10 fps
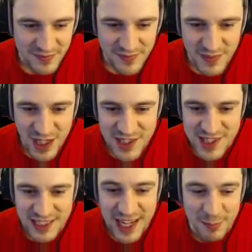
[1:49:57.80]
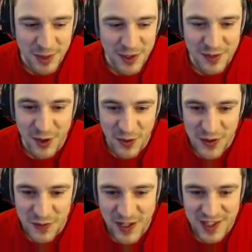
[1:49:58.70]
I still am kind of on
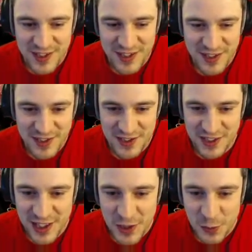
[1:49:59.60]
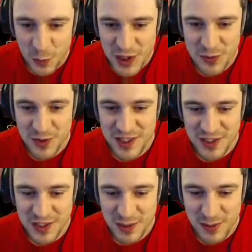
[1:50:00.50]
the fence as to which one is
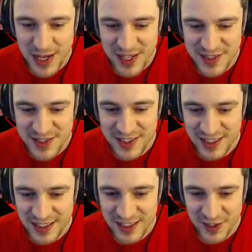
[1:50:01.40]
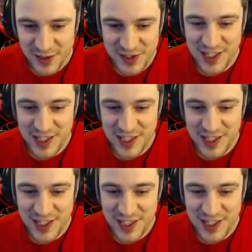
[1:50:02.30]
going to be the best. I honestly, I